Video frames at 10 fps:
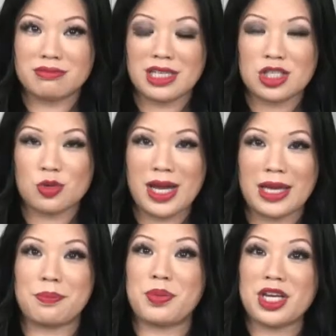That's
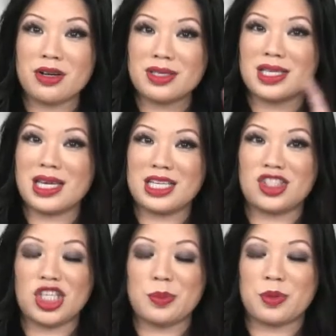right. Beer is getting
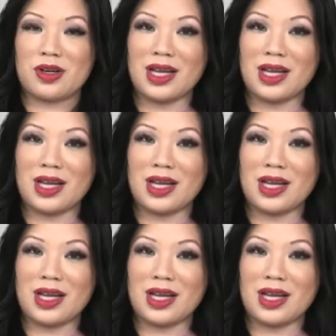cheaper.